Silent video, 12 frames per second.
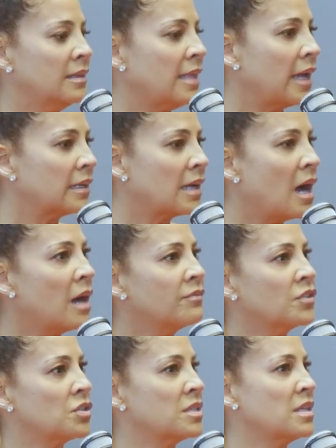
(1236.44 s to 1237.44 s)
that
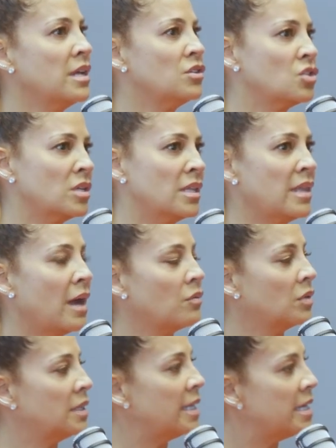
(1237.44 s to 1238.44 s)
conversation and
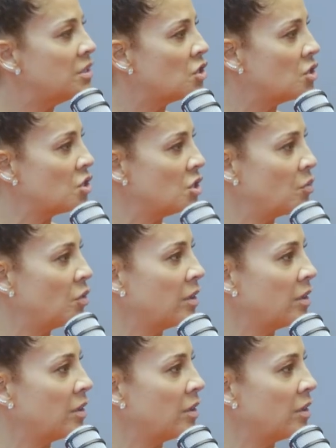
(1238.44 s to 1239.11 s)
that relationship